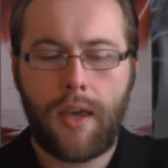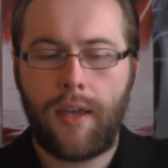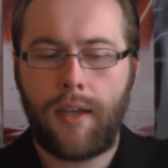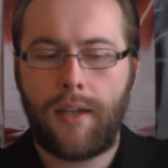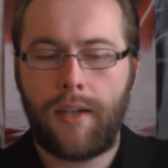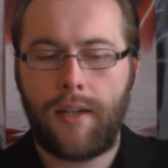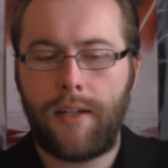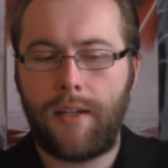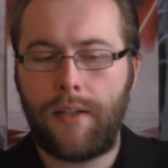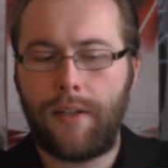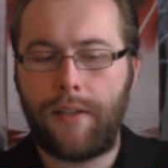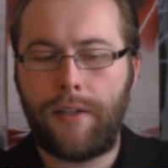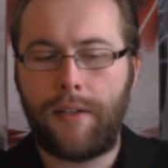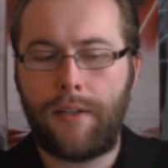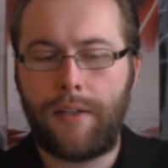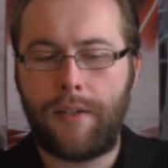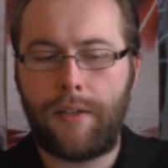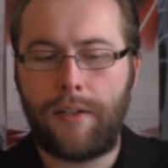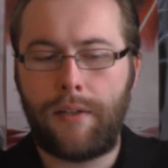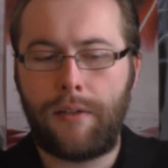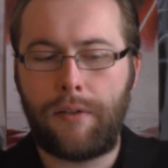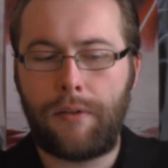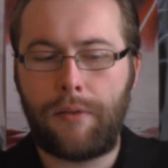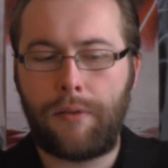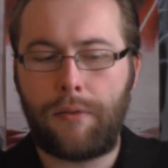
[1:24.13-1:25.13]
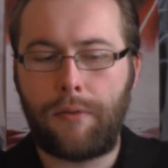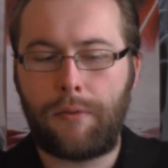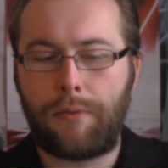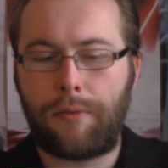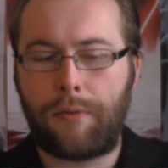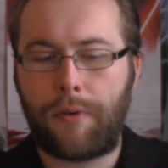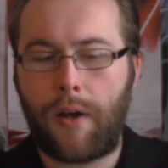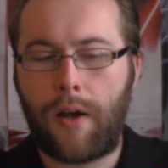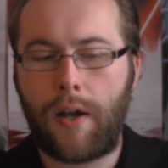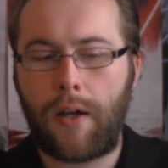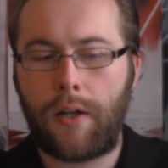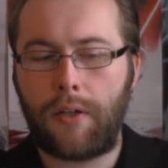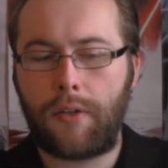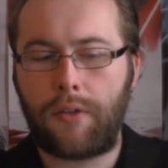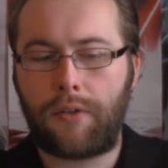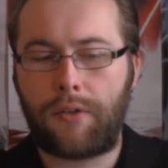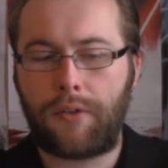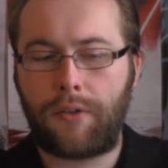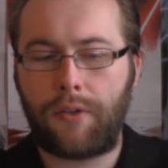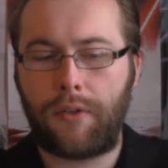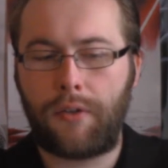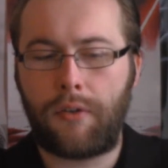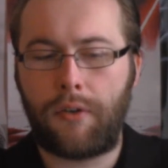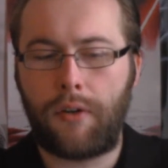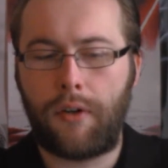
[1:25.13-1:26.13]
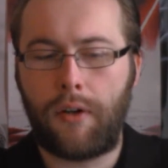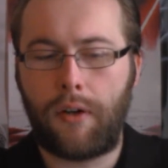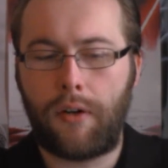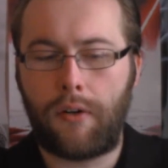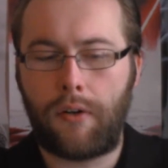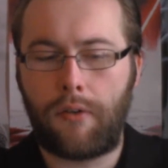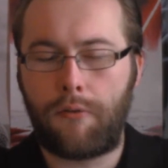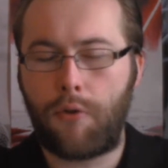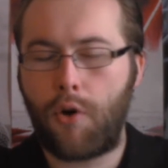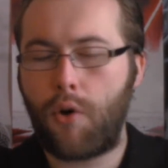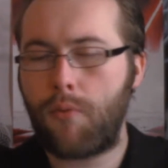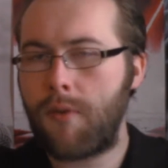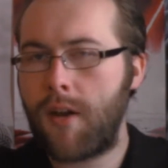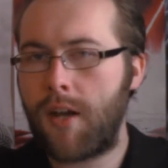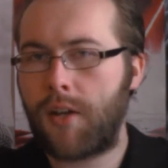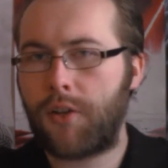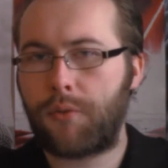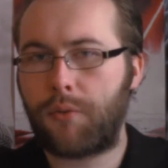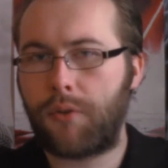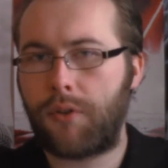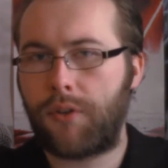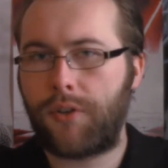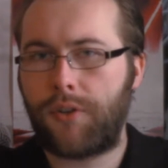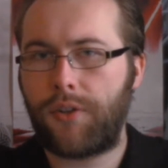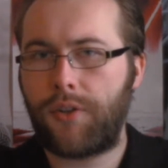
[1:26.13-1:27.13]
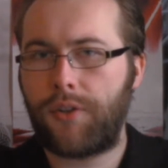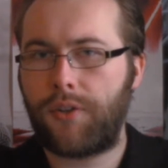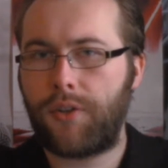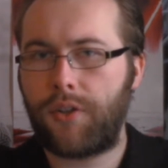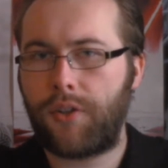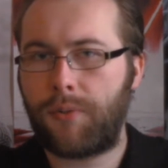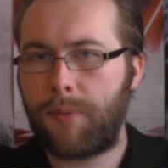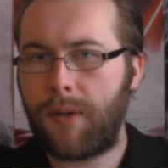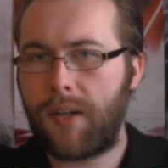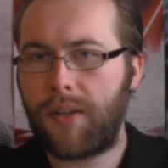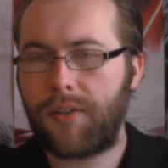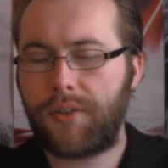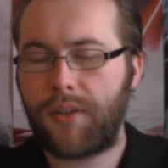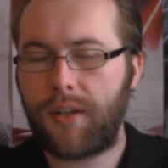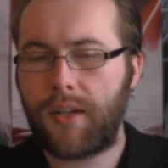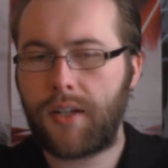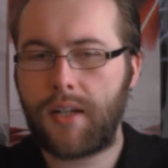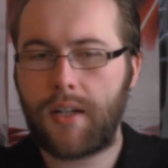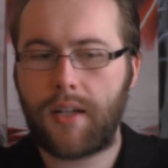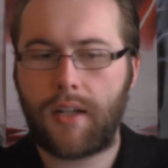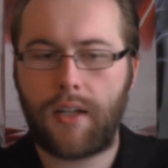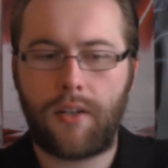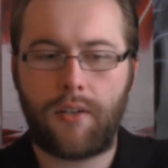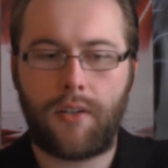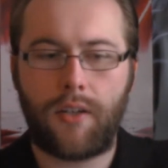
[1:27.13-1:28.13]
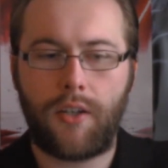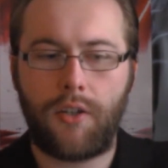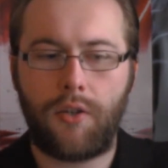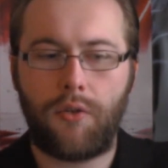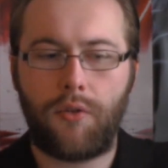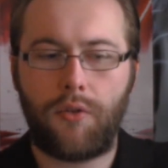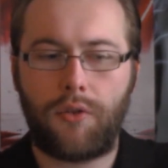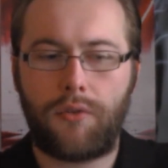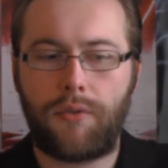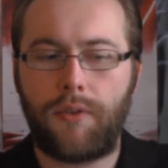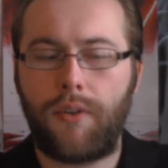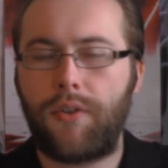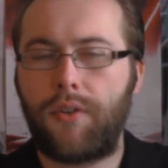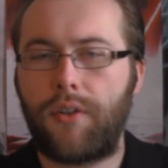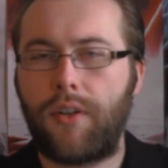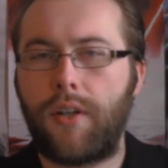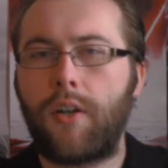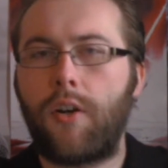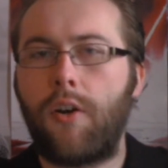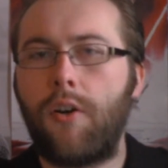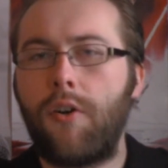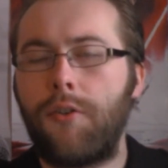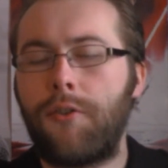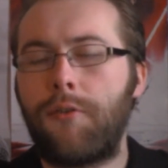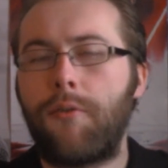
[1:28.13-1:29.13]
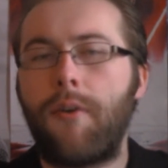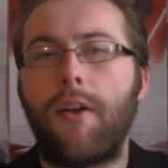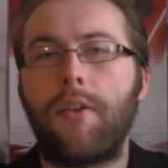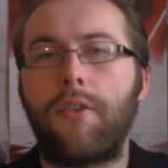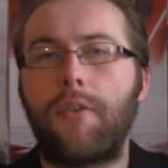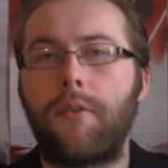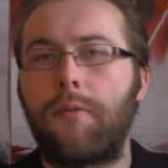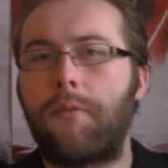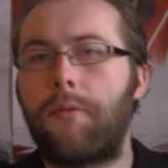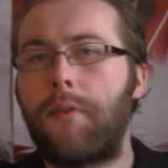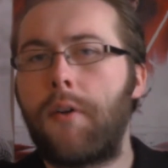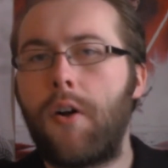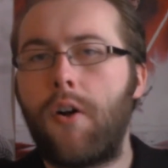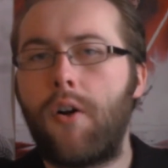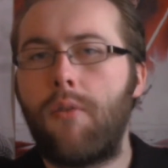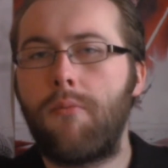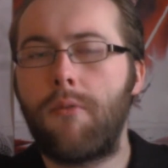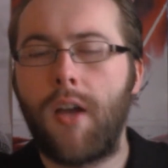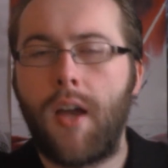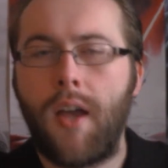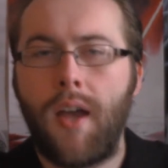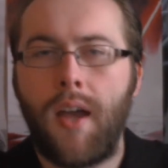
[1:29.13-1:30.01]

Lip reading: He finds a romance with Sissy Spacek, continues visiting her throughout the film.